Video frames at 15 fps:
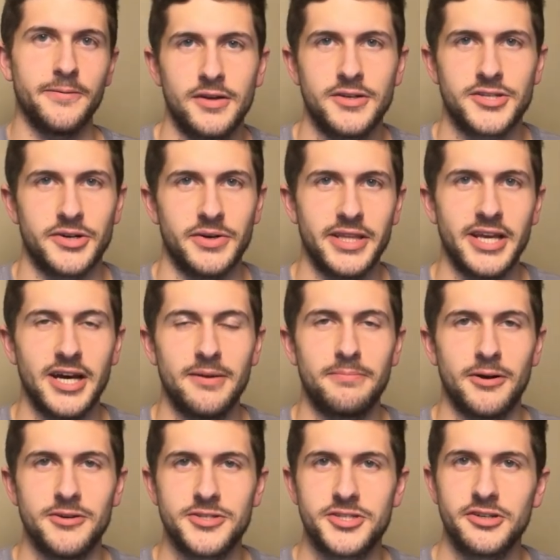So in the end,
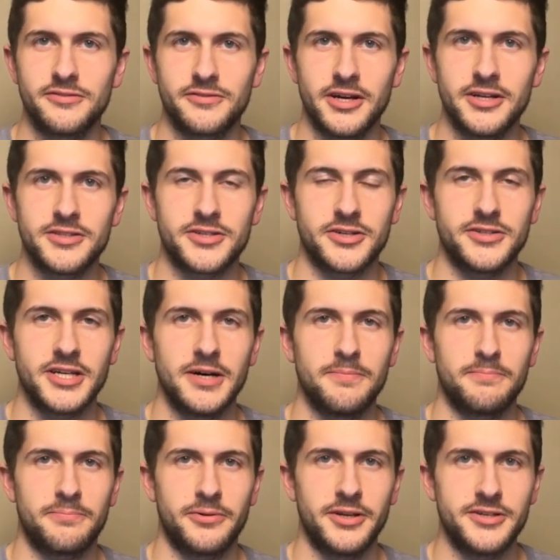posting on Reddit turned
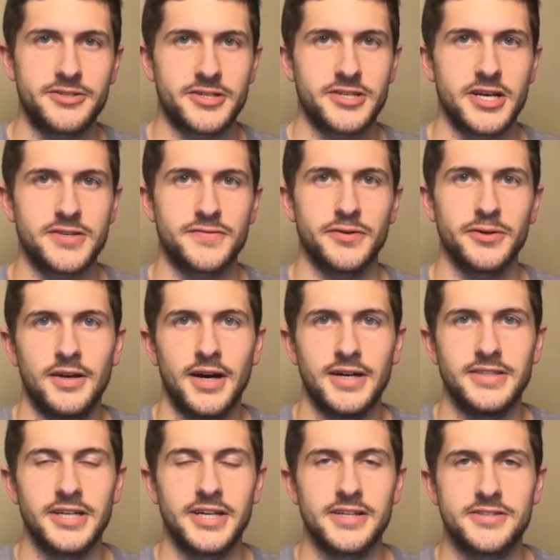out pretty successful. I
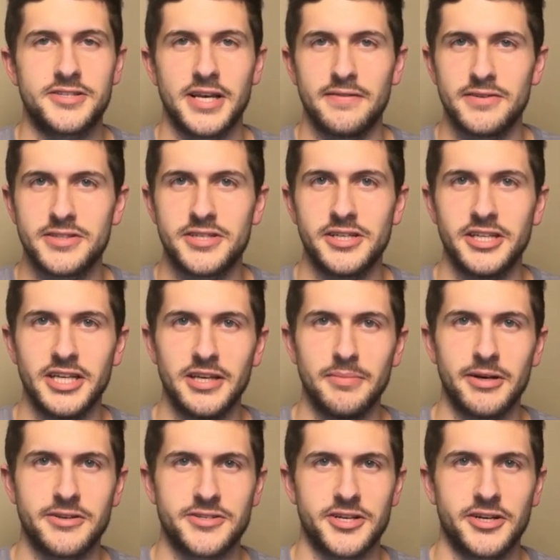did get 17
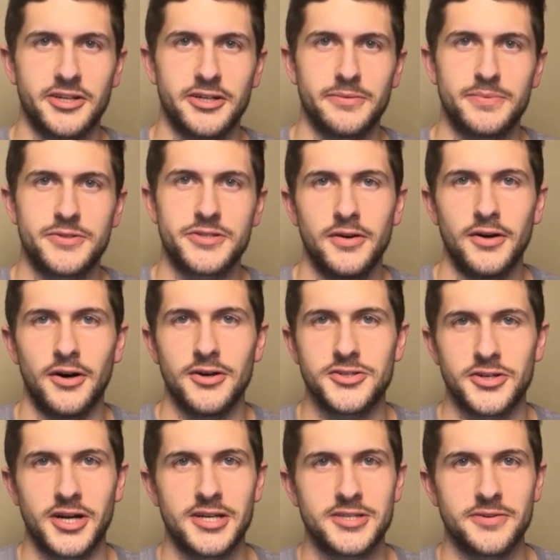email signups.
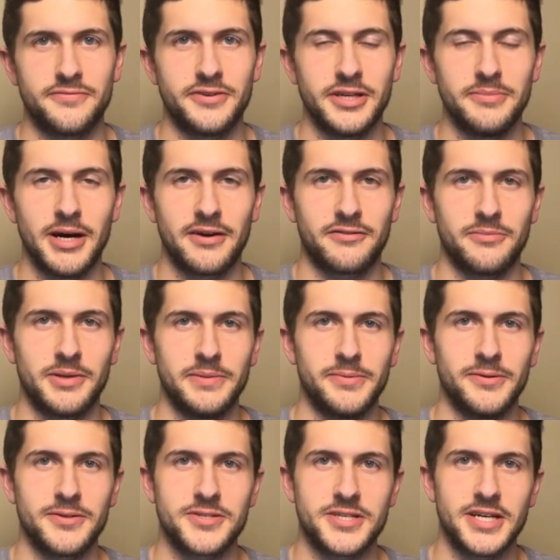Also got some feedback from
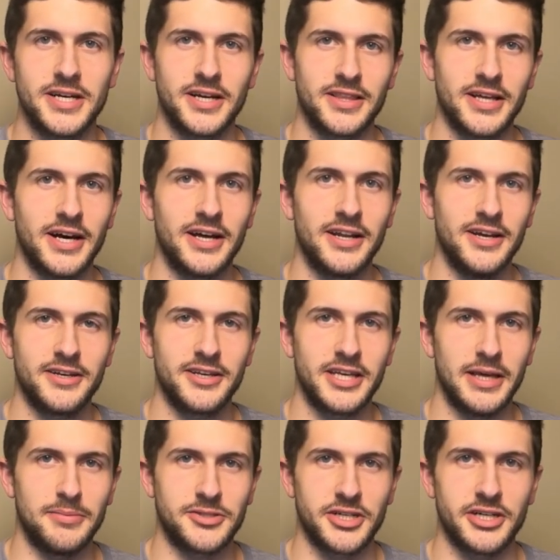people saying that
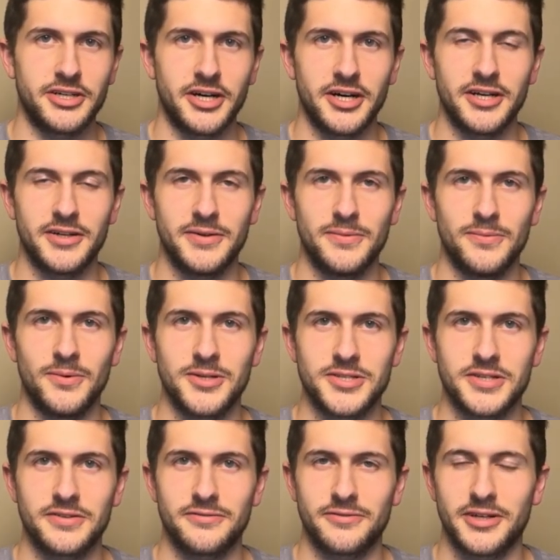Keep Trade Cut
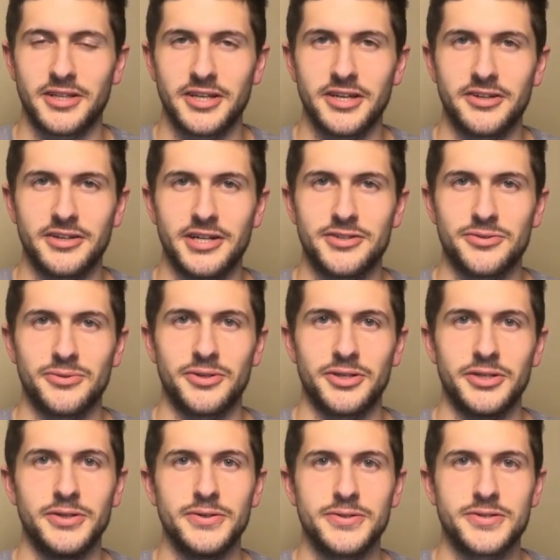wasn't really a great tool to
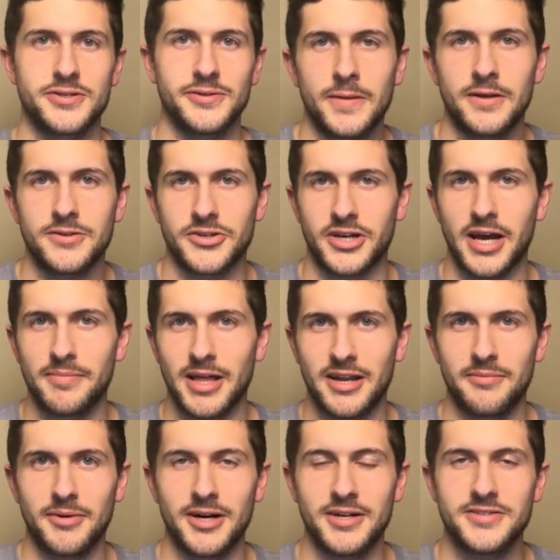use. So I kept that
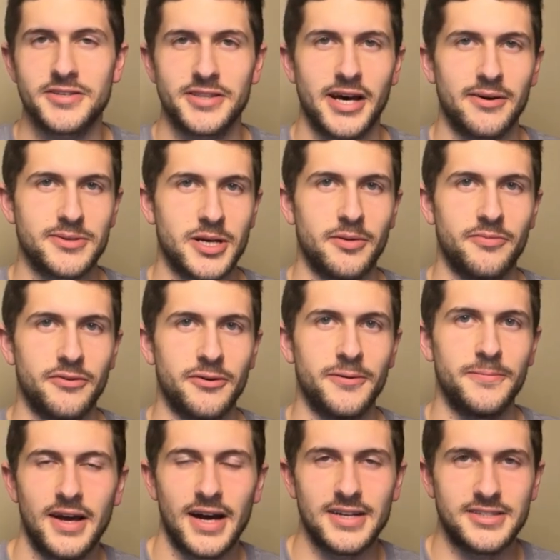in mind. That was
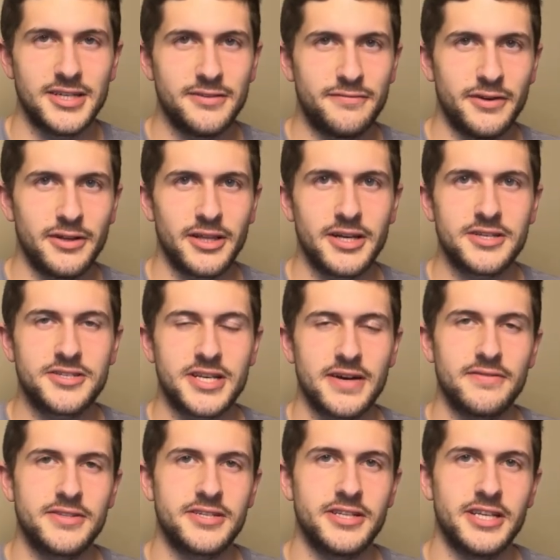helpful. I did feel like
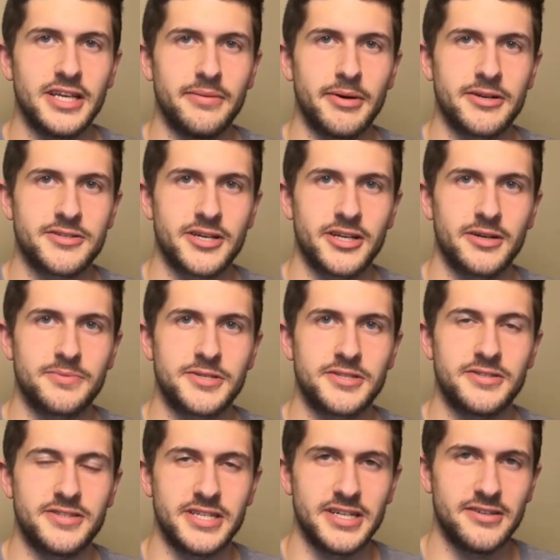17 email signups
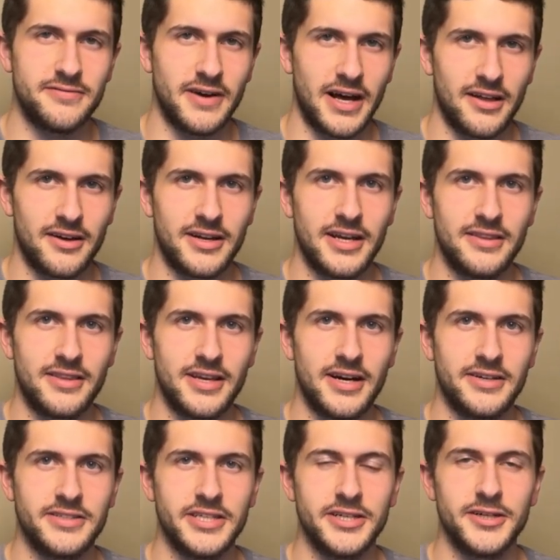did validate the
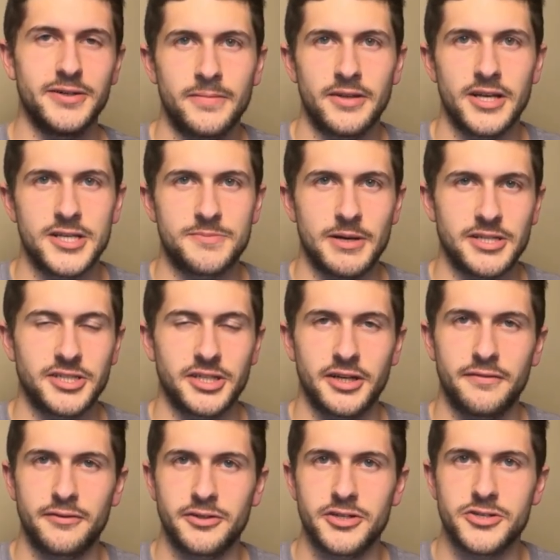idea,
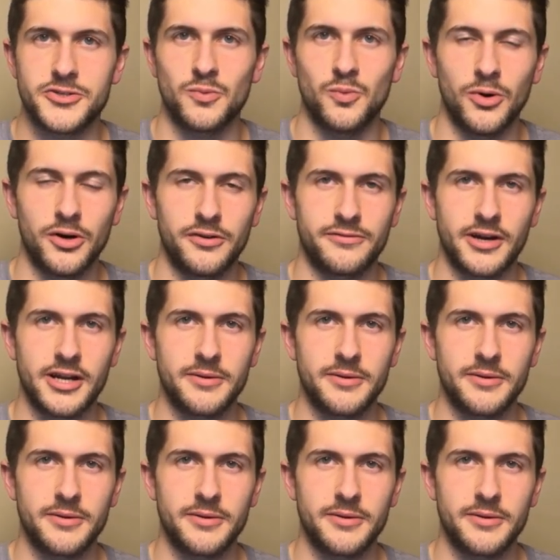especially for just one Reddit